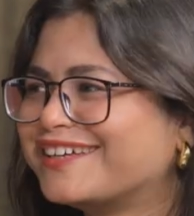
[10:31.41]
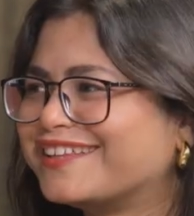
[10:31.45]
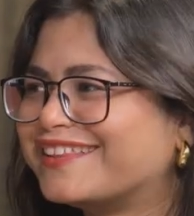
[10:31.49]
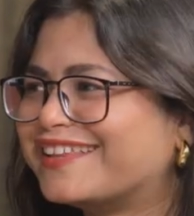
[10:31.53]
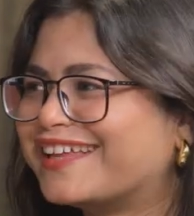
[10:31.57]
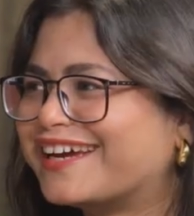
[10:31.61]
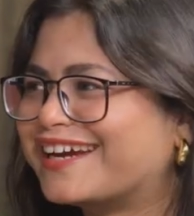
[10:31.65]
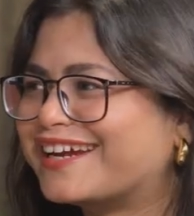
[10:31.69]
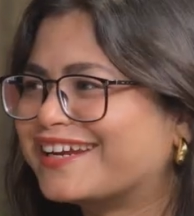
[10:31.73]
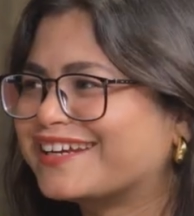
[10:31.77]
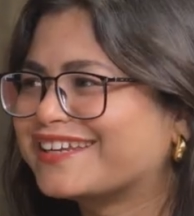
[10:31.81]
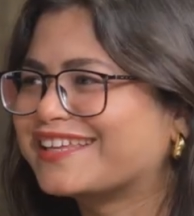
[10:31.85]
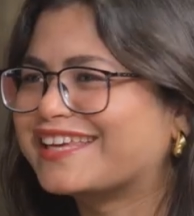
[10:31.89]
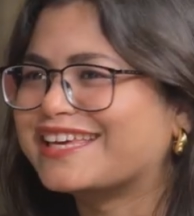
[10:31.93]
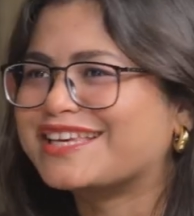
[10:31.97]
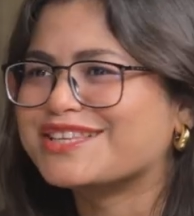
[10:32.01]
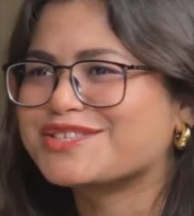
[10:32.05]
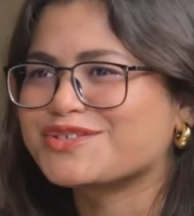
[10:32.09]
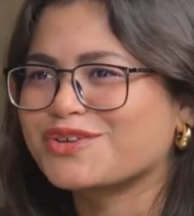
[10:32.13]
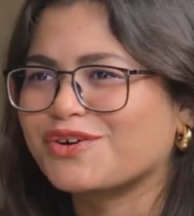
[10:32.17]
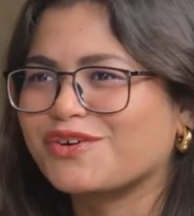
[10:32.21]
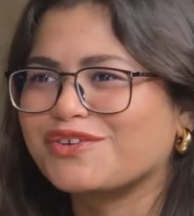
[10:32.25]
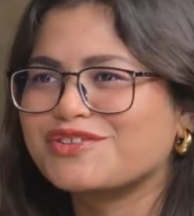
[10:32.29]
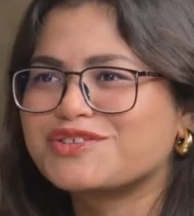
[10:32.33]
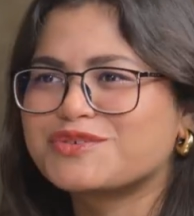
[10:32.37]
that
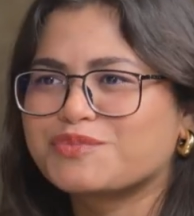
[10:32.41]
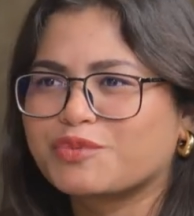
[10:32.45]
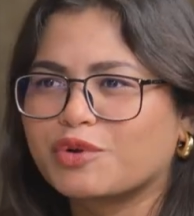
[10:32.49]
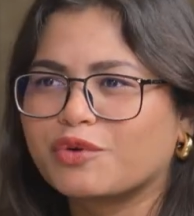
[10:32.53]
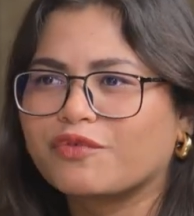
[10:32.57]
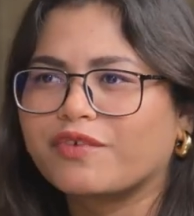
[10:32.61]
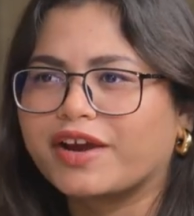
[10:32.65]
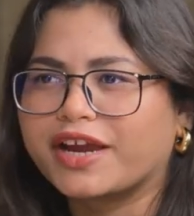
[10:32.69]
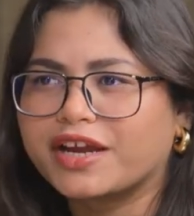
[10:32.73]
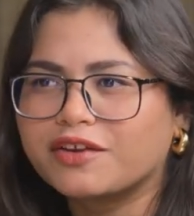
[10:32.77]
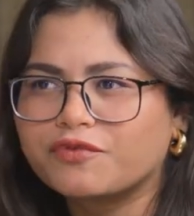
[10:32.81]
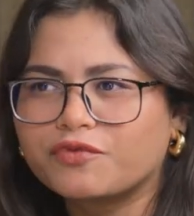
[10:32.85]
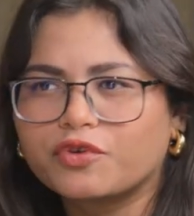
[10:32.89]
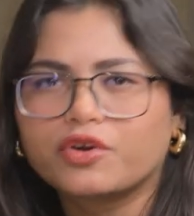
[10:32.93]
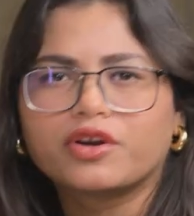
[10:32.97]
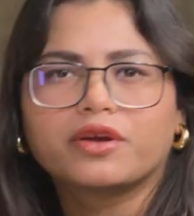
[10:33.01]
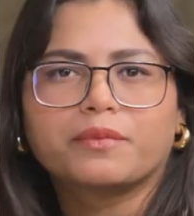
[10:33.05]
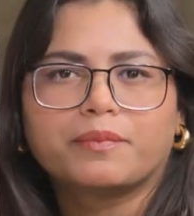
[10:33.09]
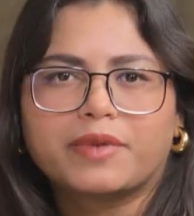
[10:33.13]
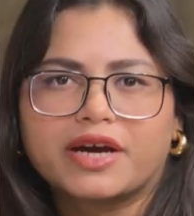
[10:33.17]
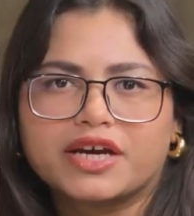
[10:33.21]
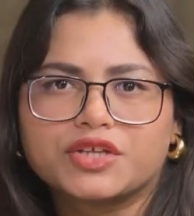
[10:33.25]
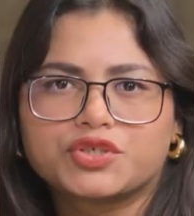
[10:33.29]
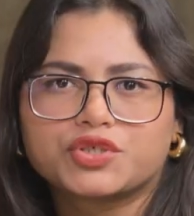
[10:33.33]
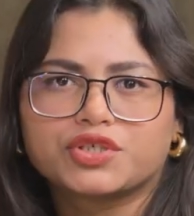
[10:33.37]
Ksolves provide for
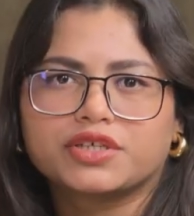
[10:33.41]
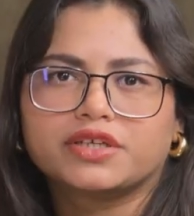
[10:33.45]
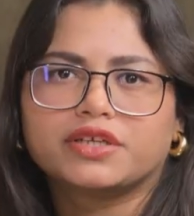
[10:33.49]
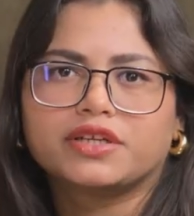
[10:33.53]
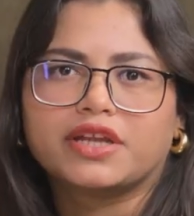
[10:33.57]
Apache